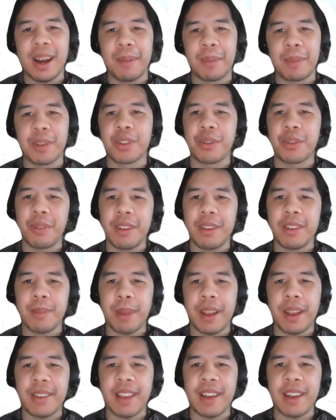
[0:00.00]
Does green
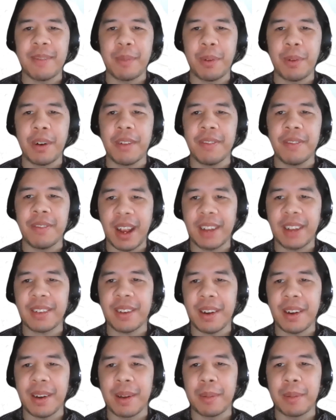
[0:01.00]
space have more effect
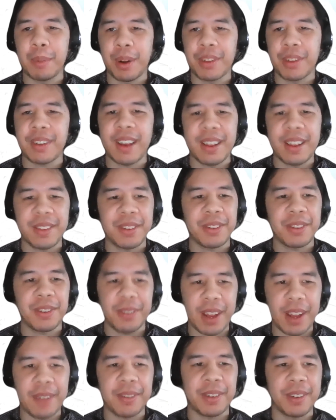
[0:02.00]
on breast cancer
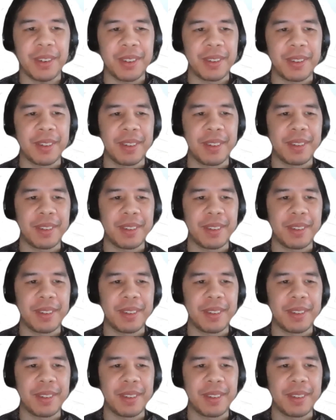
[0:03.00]
survivors?